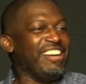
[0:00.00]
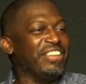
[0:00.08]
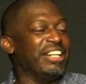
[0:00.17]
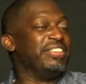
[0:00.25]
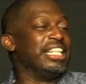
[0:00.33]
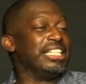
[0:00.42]

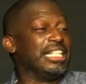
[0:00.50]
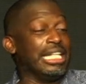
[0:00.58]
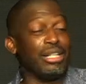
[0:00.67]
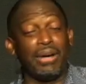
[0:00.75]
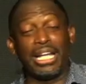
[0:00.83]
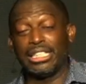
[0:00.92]
but but
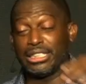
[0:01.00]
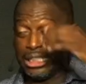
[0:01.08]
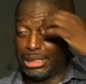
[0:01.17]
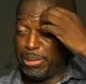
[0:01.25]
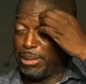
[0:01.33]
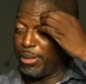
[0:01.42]
anyway, this
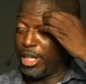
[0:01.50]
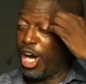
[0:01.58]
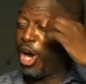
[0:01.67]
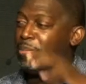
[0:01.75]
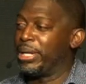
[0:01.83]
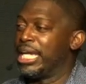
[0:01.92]
this people
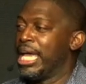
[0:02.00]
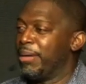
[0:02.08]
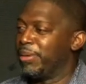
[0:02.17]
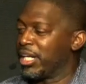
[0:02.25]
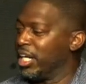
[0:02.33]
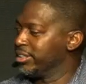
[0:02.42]
called me
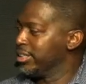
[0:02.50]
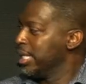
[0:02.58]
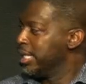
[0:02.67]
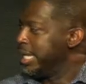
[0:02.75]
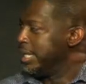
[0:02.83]
because they